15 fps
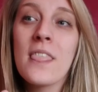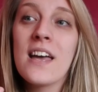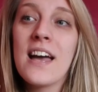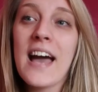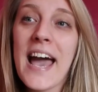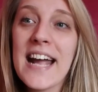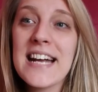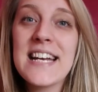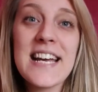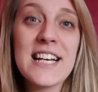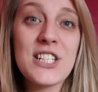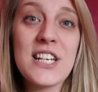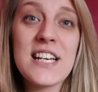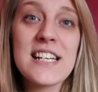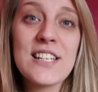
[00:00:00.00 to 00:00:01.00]

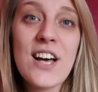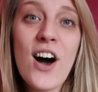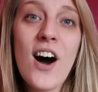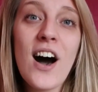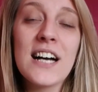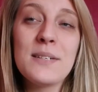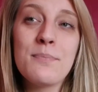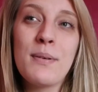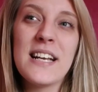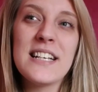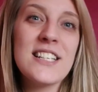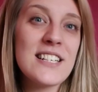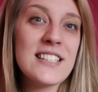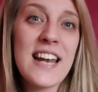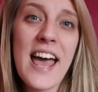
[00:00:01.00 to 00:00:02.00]
ADHD is hard, but it
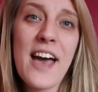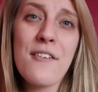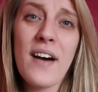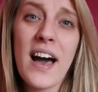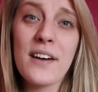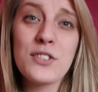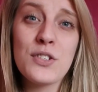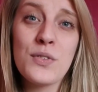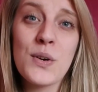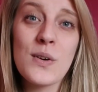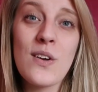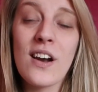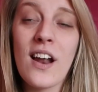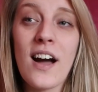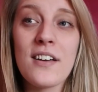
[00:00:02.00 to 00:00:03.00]
doesn't ever have to ruin
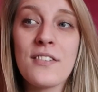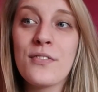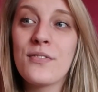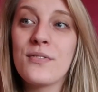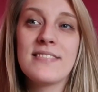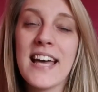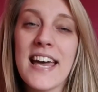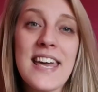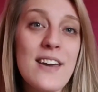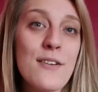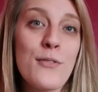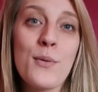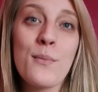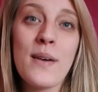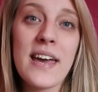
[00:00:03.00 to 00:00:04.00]
your life. Take it
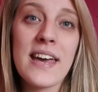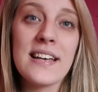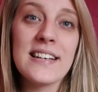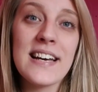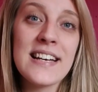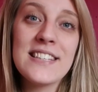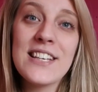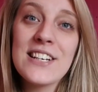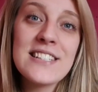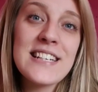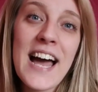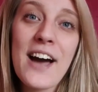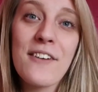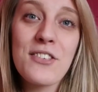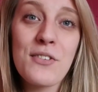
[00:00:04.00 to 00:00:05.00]
from me, it doesn't
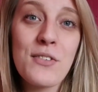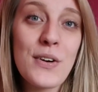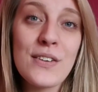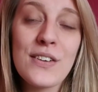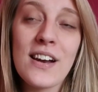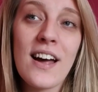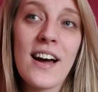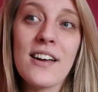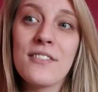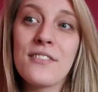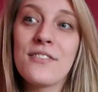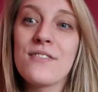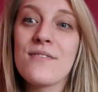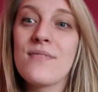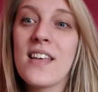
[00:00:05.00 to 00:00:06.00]
have to ruin your life.
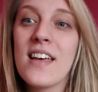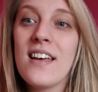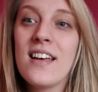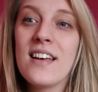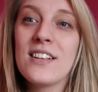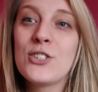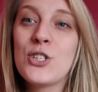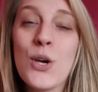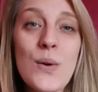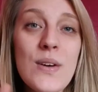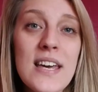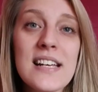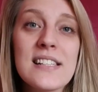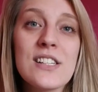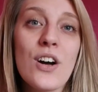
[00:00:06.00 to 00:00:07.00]
2
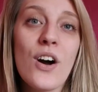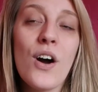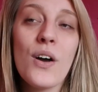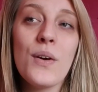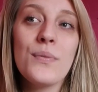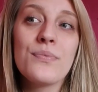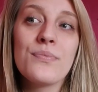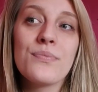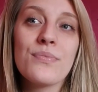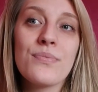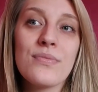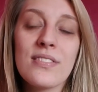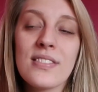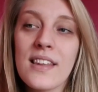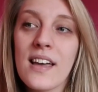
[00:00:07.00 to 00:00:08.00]
years ago
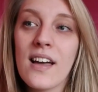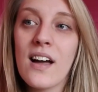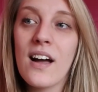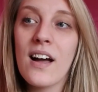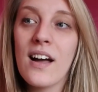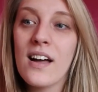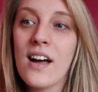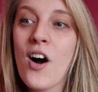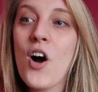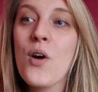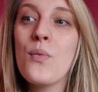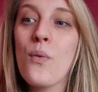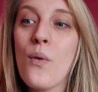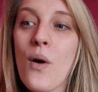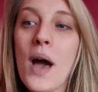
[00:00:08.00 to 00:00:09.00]

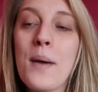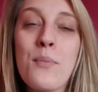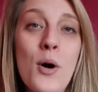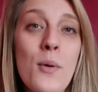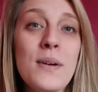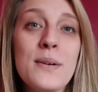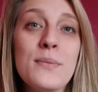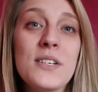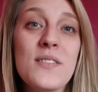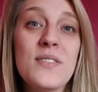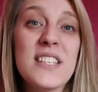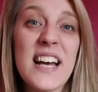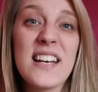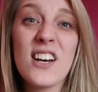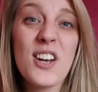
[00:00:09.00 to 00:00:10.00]
I probably would have
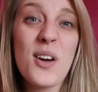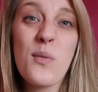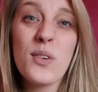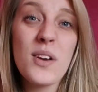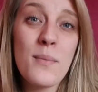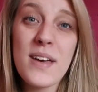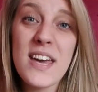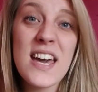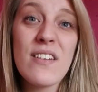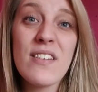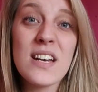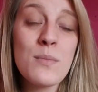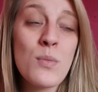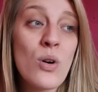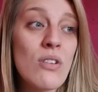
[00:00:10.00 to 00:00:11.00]
said, I don't want to be here
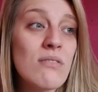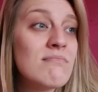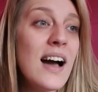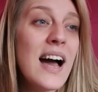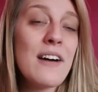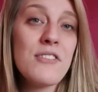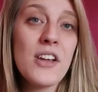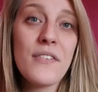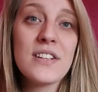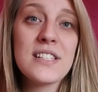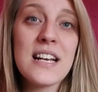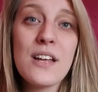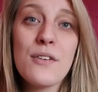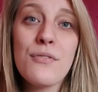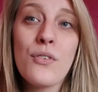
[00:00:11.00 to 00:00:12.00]
anymore, I have nothing
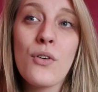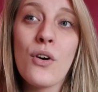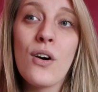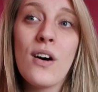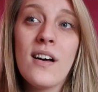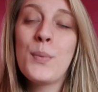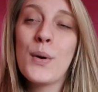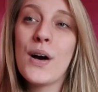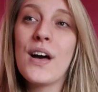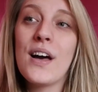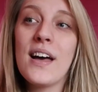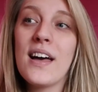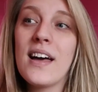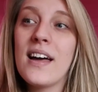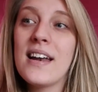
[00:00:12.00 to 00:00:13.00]
to live for. But
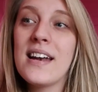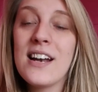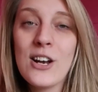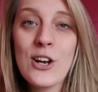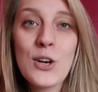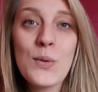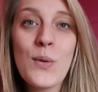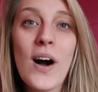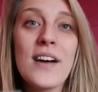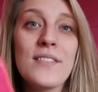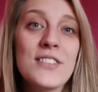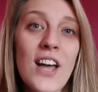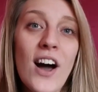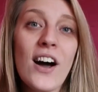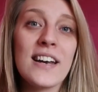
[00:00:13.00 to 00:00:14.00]
look what
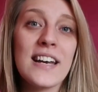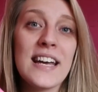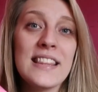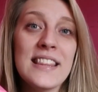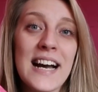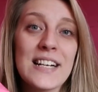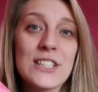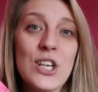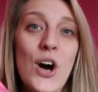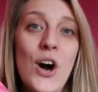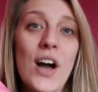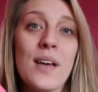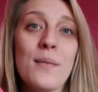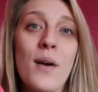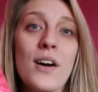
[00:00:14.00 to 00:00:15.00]
I've done in that time.